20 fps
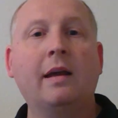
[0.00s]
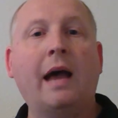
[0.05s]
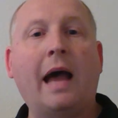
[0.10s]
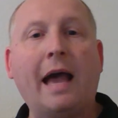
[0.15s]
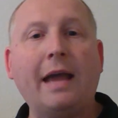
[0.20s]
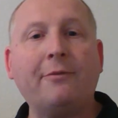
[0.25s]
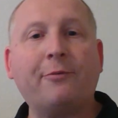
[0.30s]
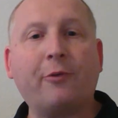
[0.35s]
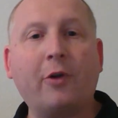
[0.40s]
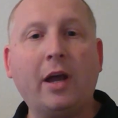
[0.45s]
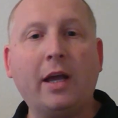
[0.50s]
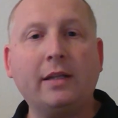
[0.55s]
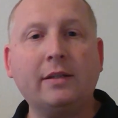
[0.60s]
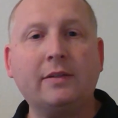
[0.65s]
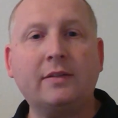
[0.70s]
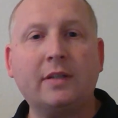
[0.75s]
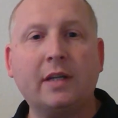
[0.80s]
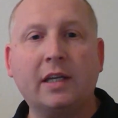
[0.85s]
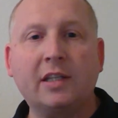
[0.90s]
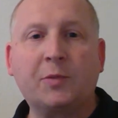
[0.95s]
Hi,
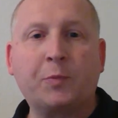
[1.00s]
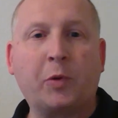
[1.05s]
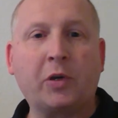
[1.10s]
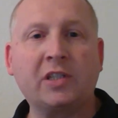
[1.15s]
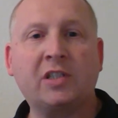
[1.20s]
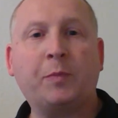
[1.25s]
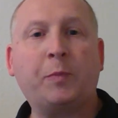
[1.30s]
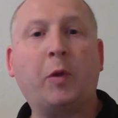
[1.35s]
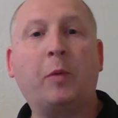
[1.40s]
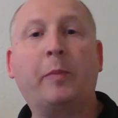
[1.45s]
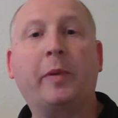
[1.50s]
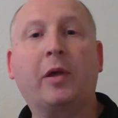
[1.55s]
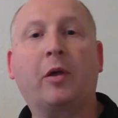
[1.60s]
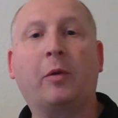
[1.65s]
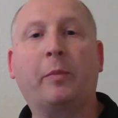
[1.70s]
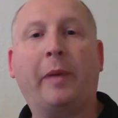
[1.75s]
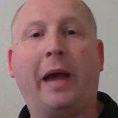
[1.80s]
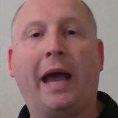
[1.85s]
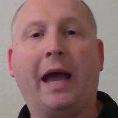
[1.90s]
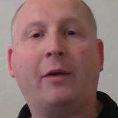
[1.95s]
friends. It's Principal
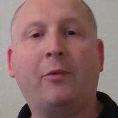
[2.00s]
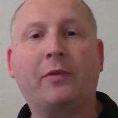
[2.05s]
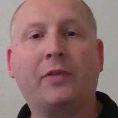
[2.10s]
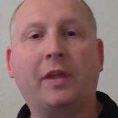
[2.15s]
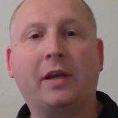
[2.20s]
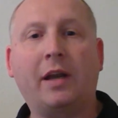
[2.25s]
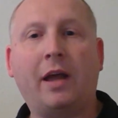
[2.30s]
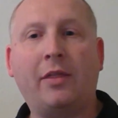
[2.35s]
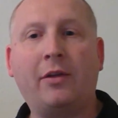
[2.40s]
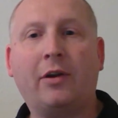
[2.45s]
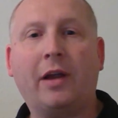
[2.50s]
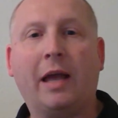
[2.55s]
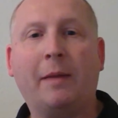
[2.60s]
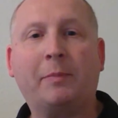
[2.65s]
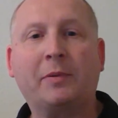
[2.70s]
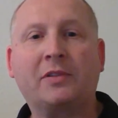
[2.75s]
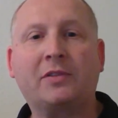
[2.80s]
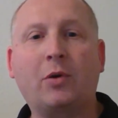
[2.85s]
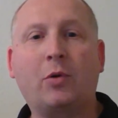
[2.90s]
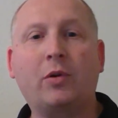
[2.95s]
Bill back with another
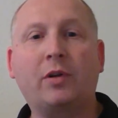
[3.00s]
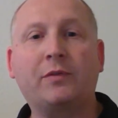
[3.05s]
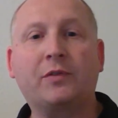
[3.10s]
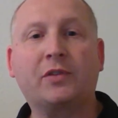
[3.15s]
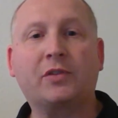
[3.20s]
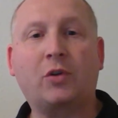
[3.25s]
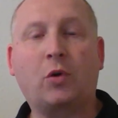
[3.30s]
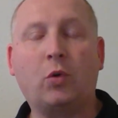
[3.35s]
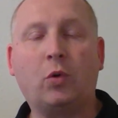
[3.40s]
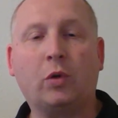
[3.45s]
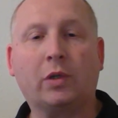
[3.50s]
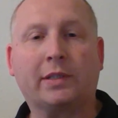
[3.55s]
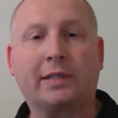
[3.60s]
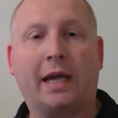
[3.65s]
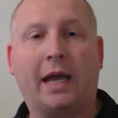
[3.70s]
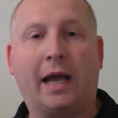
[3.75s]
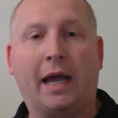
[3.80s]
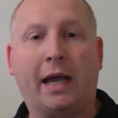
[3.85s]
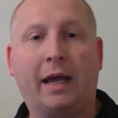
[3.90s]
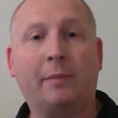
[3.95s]
episode of School
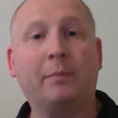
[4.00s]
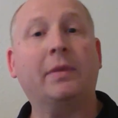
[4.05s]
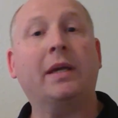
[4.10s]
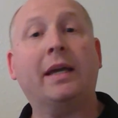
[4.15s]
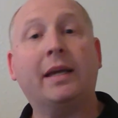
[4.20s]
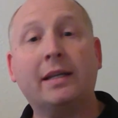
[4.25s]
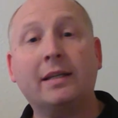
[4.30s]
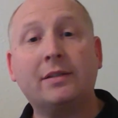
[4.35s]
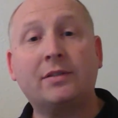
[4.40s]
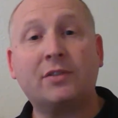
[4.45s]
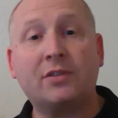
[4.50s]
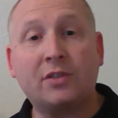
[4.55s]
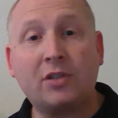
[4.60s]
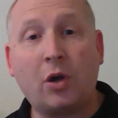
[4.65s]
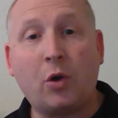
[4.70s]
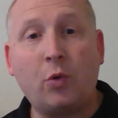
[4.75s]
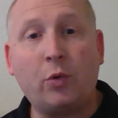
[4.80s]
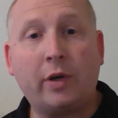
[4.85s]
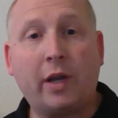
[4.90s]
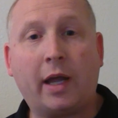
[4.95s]
Time. It is
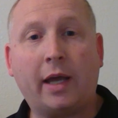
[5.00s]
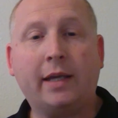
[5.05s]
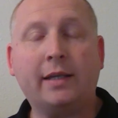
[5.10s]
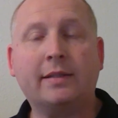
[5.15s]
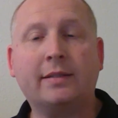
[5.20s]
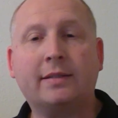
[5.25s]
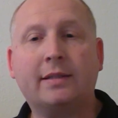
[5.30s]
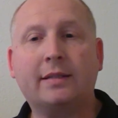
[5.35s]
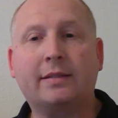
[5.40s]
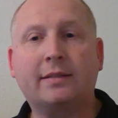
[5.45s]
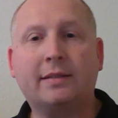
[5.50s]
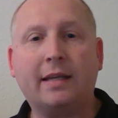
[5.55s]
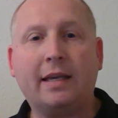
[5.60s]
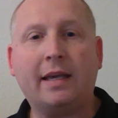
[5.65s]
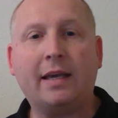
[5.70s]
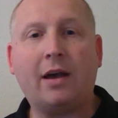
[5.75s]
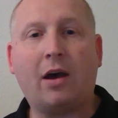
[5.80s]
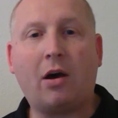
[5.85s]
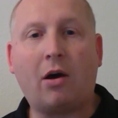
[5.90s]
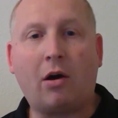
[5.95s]
so nice to
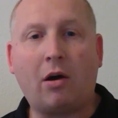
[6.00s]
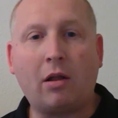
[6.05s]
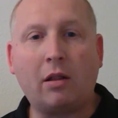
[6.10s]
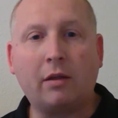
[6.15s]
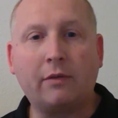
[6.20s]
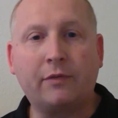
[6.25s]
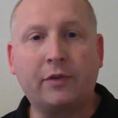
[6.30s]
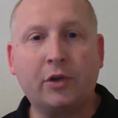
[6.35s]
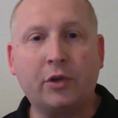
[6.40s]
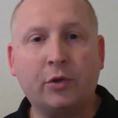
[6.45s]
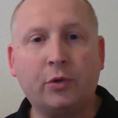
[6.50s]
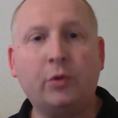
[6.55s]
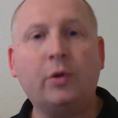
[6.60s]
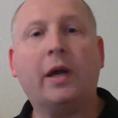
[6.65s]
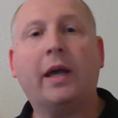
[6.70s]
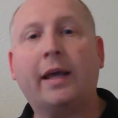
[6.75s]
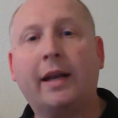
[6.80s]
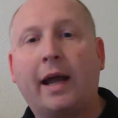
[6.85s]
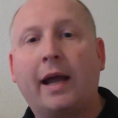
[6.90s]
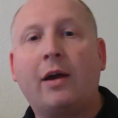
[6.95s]
see all of you,
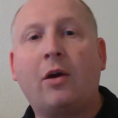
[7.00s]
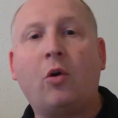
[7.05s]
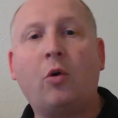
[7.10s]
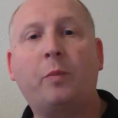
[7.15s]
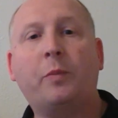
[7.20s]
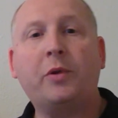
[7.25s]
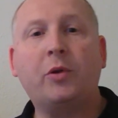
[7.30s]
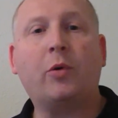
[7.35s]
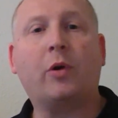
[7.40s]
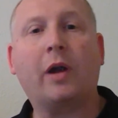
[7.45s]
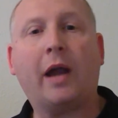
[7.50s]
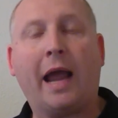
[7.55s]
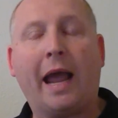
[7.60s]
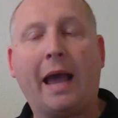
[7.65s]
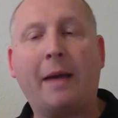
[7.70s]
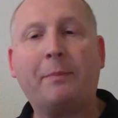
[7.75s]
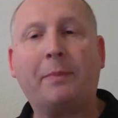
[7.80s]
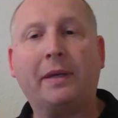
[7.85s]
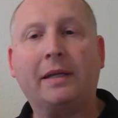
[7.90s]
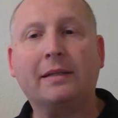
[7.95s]
and I hope you are
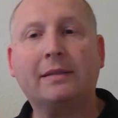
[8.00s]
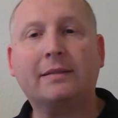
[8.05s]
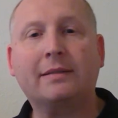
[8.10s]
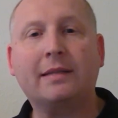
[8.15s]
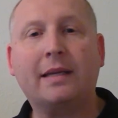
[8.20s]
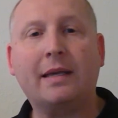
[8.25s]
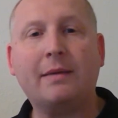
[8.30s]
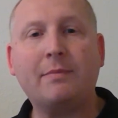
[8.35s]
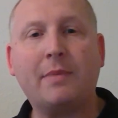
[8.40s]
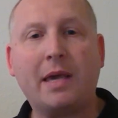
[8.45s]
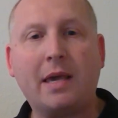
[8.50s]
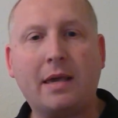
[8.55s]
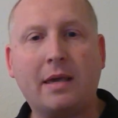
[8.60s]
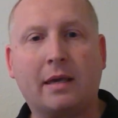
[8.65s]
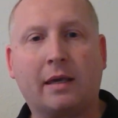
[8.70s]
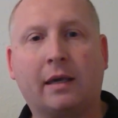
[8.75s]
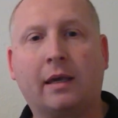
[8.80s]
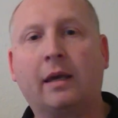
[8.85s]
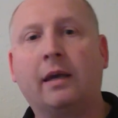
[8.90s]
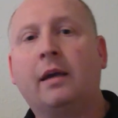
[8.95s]
happy to see
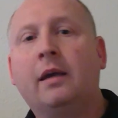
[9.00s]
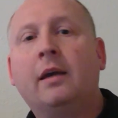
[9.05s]
me.